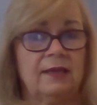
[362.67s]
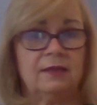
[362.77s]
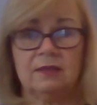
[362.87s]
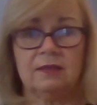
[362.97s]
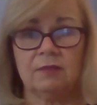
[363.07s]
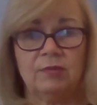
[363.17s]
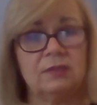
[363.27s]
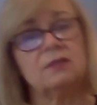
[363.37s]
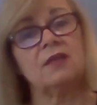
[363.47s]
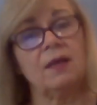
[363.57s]
at it as a
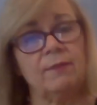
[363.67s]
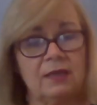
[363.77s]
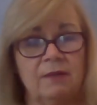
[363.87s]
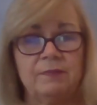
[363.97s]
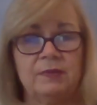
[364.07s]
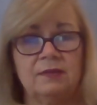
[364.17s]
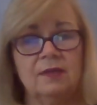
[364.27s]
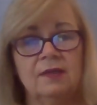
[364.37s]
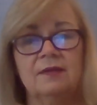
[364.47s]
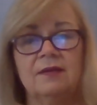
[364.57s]
business coming up and
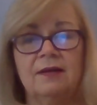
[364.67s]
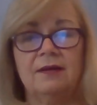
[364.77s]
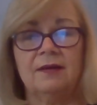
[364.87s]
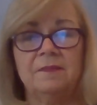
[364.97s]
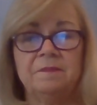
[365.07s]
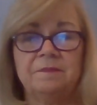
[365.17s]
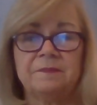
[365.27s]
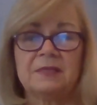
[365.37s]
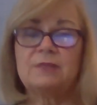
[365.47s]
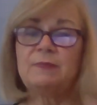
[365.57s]

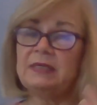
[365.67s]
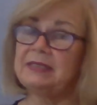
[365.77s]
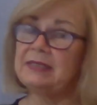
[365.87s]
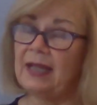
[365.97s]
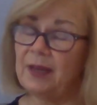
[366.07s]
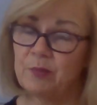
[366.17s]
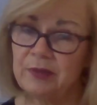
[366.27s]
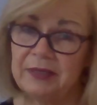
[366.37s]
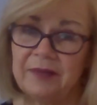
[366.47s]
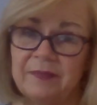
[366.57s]
spending time with
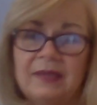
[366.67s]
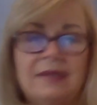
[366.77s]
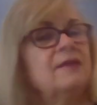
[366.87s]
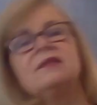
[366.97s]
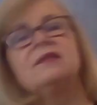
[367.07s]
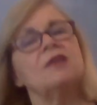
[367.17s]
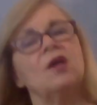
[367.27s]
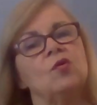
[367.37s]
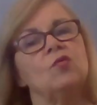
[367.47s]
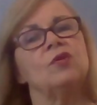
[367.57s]
them.
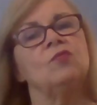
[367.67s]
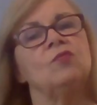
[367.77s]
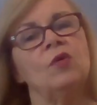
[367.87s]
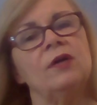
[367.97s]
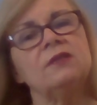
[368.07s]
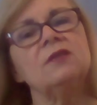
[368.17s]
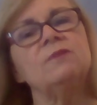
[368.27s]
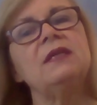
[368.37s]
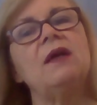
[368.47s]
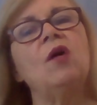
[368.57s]
So you want to
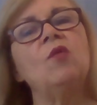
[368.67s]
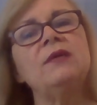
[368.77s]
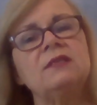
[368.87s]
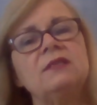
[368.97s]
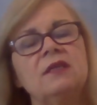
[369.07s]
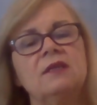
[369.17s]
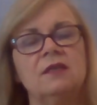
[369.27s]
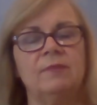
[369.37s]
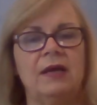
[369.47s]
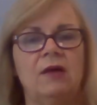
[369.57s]
be always thinking
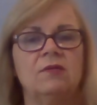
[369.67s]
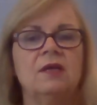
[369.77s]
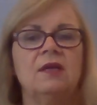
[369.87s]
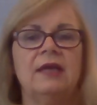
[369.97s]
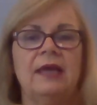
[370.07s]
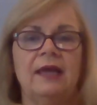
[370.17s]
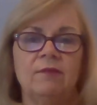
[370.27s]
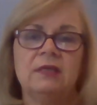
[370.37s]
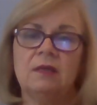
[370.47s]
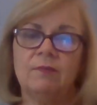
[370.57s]
about, how
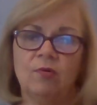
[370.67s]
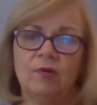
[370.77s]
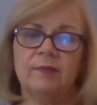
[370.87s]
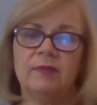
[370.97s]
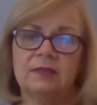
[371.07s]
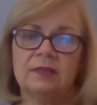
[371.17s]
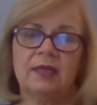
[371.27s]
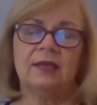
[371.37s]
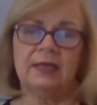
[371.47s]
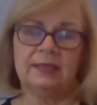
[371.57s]
many appointments
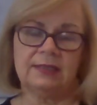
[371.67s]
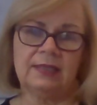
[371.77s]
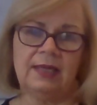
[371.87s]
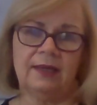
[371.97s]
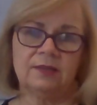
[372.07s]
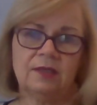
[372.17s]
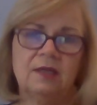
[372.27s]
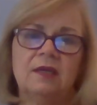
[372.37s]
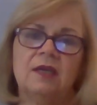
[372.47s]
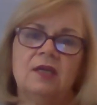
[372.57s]
can I set?
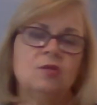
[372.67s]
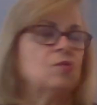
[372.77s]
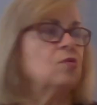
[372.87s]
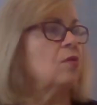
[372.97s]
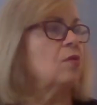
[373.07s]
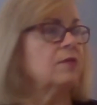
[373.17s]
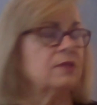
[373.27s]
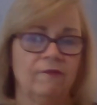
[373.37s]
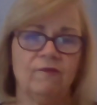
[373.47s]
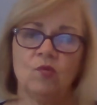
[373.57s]
And there are
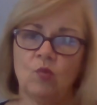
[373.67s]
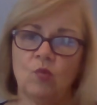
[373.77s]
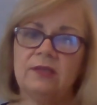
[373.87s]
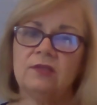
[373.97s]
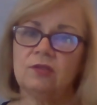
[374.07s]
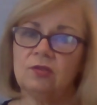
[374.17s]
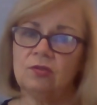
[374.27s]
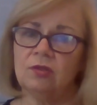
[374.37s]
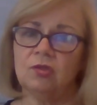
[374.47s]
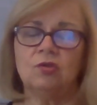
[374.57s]
different ways to
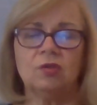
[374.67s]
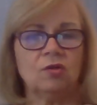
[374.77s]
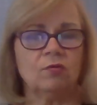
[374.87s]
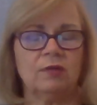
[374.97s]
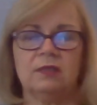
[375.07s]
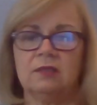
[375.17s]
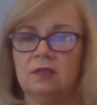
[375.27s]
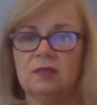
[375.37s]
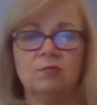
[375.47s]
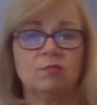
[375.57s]
do this. You can create
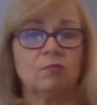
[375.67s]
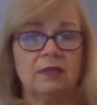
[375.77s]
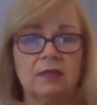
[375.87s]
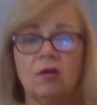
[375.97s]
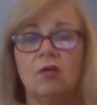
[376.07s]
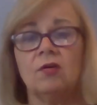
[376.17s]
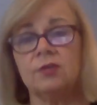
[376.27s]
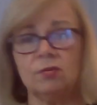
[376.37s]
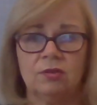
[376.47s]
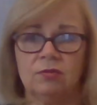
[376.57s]
systems where they call
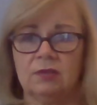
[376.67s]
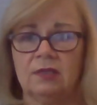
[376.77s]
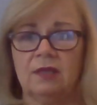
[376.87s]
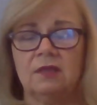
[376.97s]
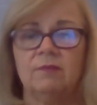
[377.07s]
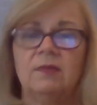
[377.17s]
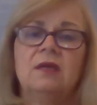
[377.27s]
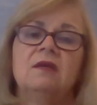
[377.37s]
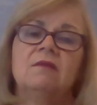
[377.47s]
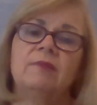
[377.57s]
you and you set them.
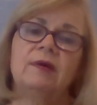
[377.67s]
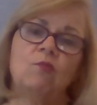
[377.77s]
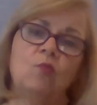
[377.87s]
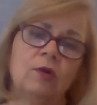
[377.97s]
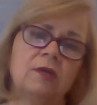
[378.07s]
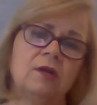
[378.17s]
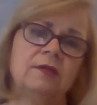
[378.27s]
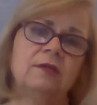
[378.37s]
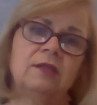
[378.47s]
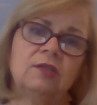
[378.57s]
But work
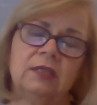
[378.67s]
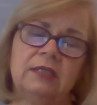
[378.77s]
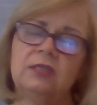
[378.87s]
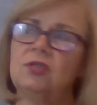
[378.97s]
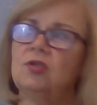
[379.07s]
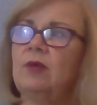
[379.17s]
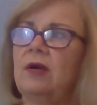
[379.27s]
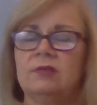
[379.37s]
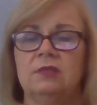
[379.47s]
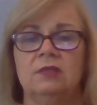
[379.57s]
on at least 2
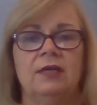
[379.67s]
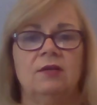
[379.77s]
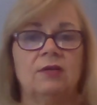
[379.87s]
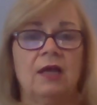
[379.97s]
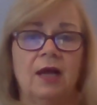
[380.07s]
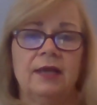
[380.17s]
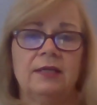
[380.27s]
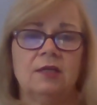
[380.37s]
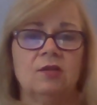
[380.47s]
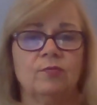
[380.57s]
hours a day on high
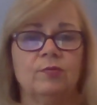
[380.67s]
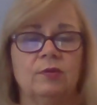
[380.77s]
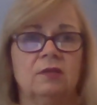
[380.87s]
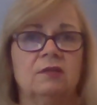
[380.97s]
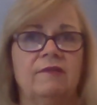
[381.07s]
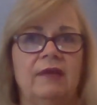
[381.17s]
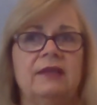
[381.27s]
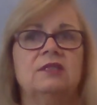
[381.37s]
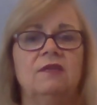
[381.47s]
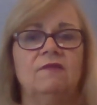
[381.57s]
dollar productive
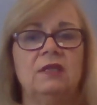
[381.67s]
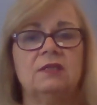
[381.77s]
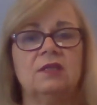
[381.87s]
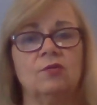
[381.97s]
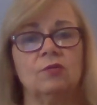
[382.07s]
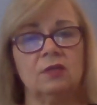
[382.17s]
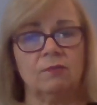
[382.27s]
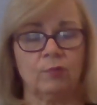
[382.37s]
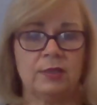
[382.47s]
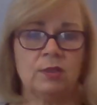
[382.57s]
activities that are going to
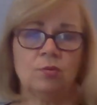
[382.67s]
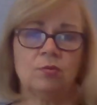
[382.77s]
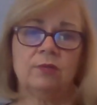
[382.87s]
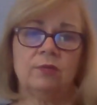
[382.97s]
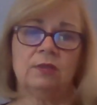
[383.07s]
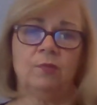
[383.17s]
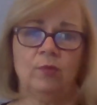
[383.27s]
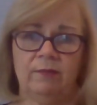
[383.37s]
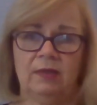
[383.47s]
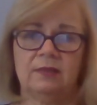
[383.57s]
bring you those
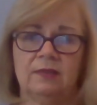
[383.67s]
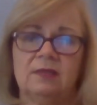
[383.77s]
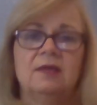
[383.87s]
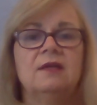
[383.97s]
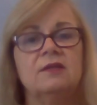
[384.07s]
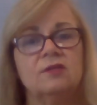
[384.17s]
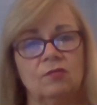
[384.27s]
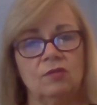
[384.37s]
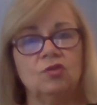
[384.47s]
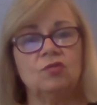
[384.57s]
appointments so
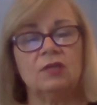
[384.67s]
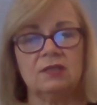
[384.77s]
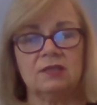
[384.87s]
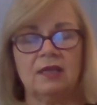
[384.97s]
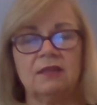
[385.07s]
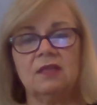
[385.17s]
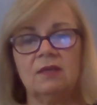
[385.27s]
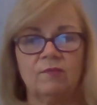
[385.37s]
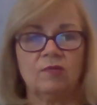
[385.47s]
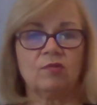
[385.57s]
that you can set
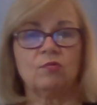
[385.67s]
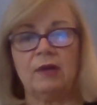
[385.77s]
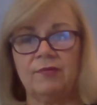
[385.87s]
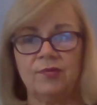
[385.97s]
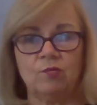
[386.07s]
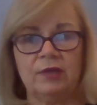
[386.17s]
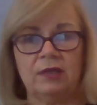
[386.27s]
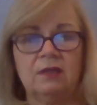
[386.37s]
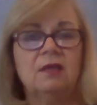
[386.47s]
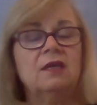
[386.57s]
them throughout the
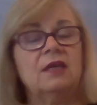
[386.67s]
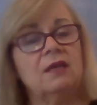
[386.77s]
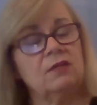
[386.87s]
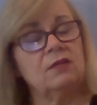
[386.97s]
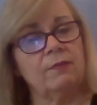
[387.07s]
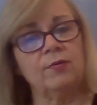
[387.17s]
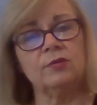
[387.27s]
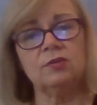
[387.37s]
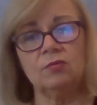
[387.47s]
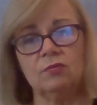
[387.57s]
week. And a
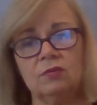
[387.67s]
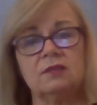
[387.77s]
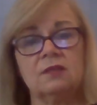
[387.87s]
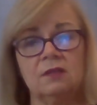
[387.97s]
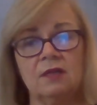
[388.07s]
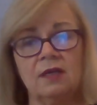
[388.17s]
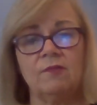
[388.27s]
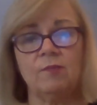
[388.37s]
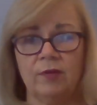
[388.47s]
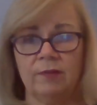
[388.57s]
person who sets a lot of
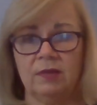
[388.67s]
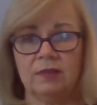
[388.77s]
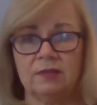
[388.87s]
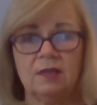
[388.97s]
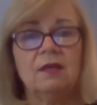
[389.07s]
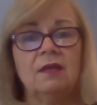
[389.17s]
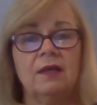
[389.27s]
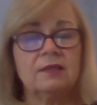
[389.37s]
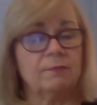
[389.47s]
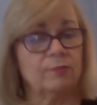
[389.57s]
appointments
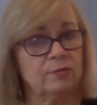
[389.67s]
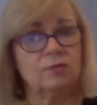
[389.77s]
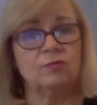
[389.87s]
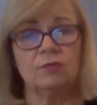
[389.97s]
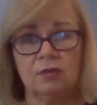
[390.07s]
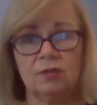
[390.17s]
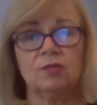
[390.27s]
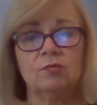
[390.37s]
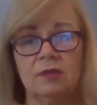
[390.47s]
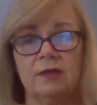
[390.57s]
is a person who's going to
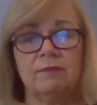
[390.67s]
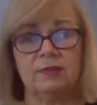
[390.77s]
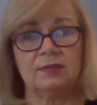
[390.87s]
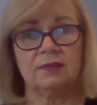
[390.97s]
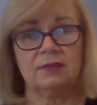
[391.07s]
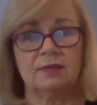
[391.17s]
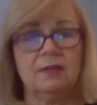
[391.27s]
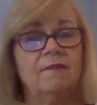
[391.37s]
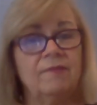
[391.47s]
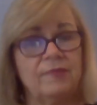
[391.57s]
do a lot of business.
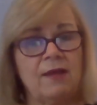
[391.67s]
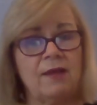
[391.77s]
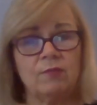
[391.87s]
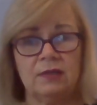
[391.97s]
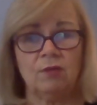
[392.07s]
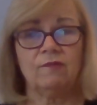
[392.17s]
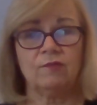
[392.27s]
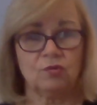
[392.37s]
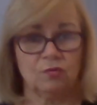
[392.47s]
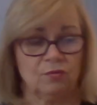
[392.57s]
That we know for
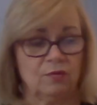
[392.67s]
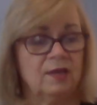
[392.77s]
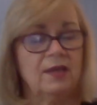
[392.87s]
sure.